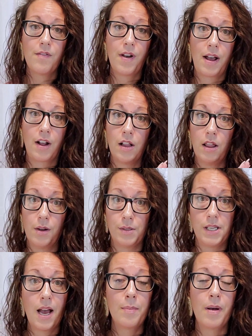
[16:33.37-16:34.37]
a
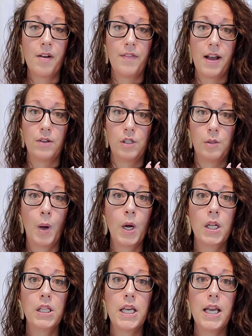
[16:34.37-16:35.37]
close-up of how
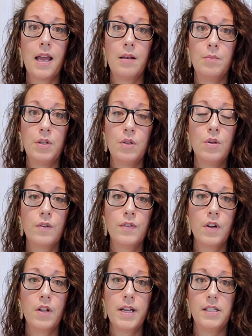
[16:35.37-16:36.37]
sparkly and
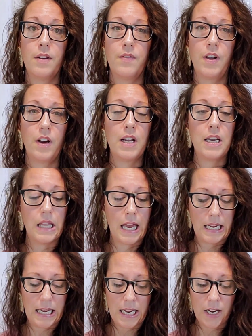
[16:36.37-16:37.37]
beautiful. It's a very
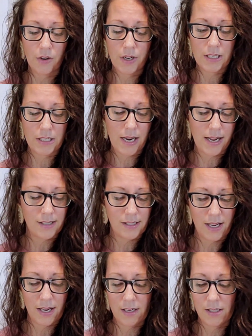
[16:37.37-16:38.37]
like
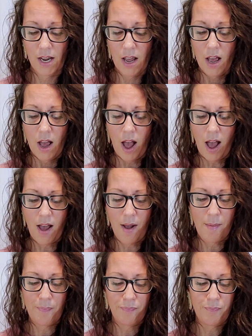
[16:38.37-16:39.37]
iridescent
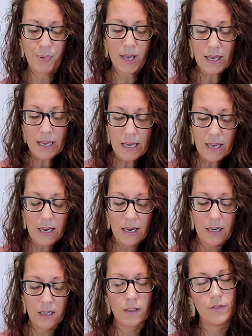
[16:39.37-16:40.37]

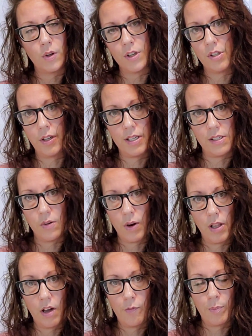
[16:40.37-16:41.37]
pink. Of course, you guys know
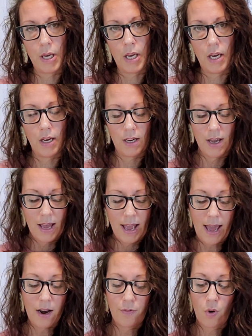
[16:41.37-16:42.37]
I love pink.
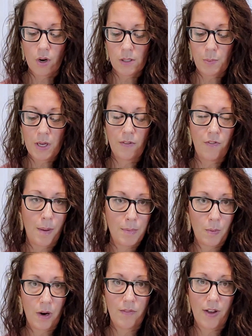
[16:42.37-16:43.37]
And of course, being
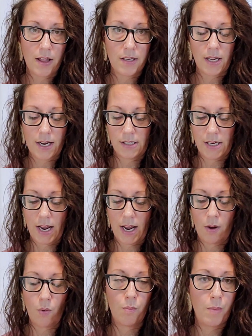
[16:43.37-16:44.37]
February, Valentine's
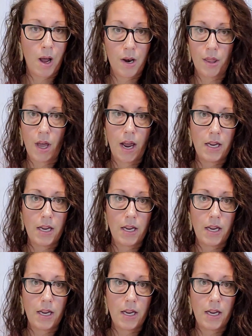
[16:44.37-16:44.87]
Day month, I